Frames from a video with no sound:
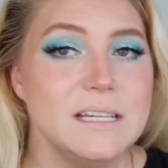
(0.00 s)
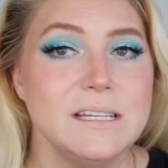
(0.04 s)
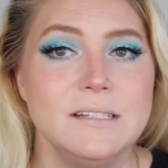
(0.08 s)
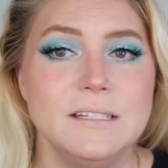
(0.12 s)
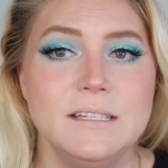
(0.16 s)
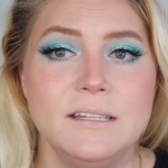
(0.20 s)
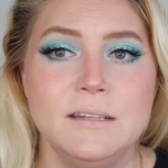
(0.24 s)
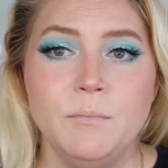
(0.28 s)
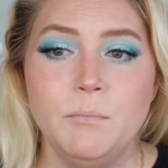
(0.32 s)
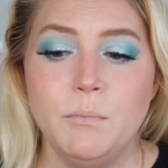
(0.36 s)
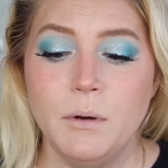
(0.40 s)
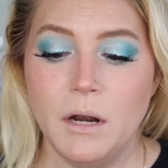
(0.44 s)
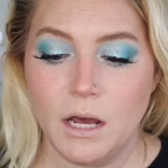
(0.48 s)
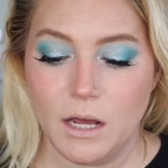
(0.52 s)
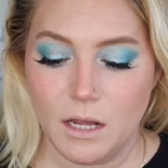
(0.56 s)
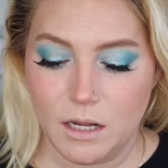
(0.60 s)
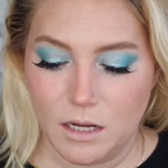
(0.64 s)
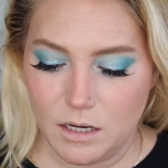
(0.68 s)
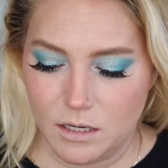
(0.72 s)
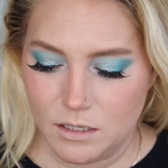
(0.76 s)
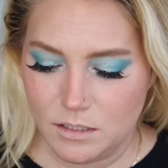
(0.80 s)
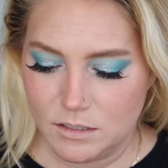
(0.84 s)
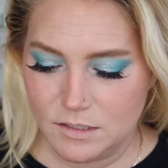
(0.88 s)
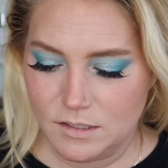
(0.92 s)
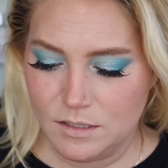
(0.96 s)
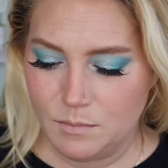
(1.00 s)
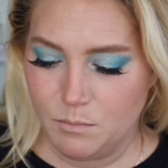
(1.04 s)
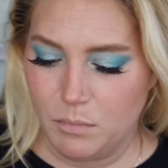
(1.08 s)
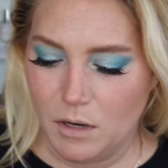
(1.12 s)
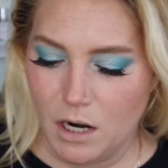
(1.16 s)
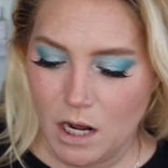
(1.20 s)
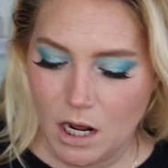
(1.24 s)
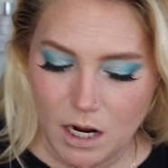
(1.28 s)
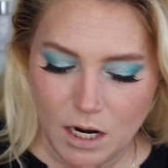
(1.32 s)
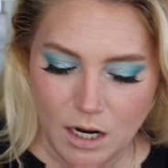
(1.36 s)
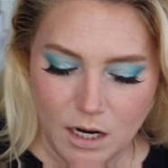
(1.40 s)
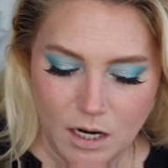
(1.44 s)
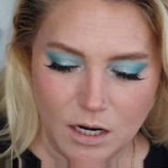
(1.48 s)
Ziplane,
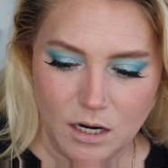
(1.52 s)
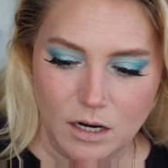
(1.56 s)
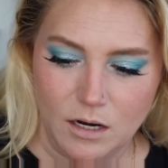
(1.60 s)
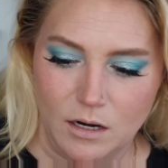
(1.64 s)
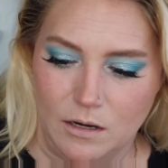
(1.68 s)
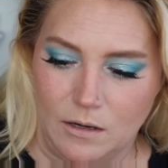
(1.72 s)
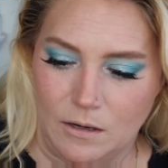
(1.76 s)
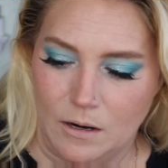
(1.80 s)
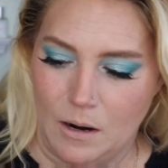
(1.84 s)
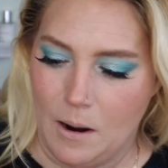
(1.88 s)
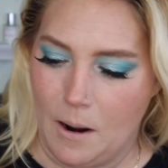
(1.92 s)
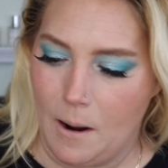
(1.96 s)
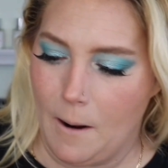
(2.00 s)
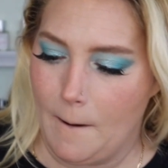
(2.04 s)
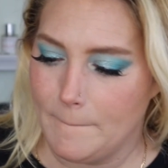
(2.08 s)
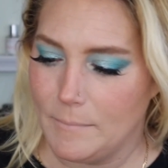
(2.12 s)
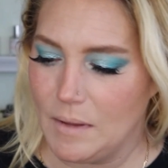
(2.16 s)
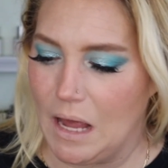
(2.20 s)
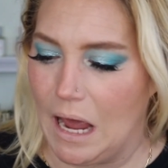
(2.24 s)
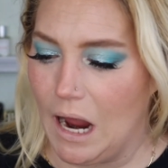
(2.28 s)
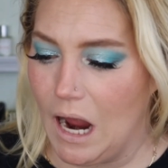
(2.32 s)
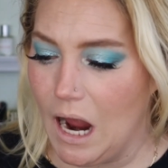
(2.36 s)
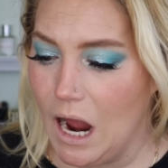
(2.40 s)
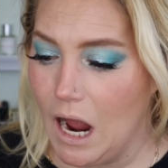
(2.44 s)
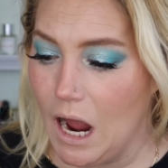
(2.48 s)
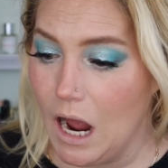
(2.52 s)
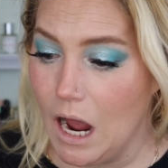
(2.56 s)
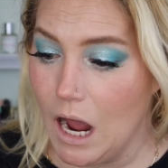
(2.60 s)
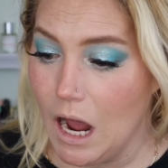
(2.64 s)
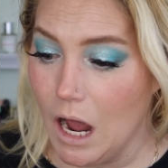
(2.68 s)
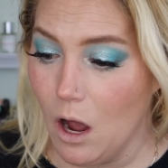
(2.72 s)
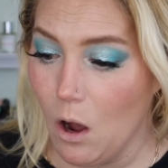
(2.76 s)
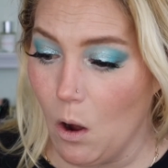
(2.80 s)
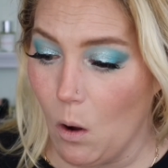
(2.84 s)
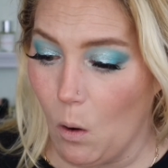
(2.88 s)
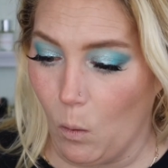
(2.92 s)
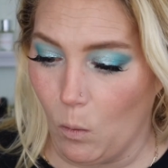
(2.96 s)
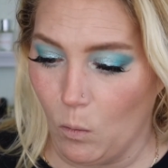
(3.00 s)
Ziplane.
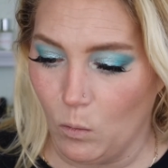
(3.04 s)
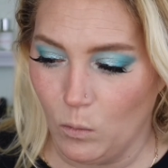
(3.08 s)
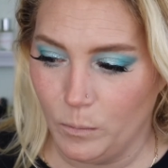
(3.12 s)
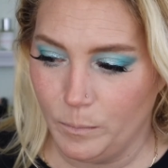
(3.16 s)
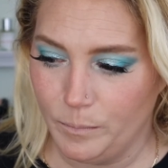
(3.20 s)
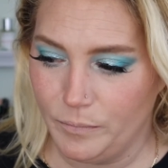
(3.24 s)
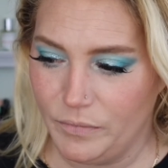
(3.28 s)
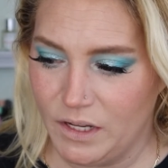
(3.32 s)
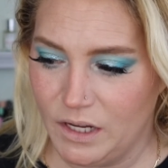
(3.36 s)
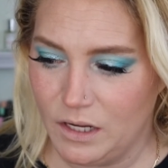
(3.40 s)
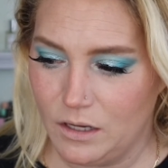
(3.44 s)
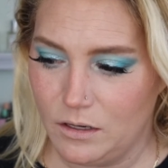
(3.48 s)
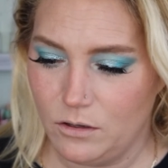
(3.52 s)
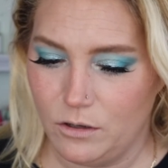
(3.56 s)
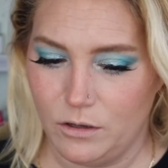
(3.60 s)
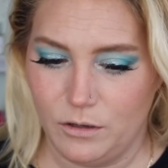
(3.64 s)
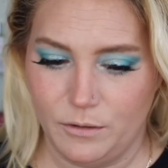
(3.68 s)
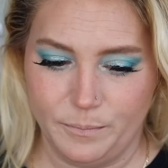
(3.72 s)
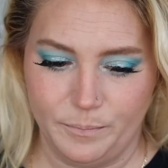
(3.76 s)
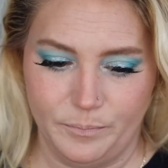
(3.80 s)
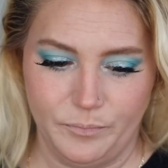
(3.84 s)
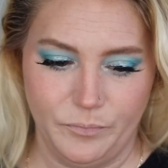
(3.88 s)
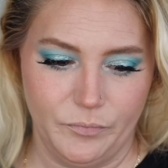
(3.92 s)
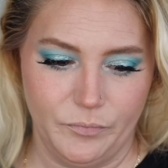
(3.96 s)
Ow, that hurt.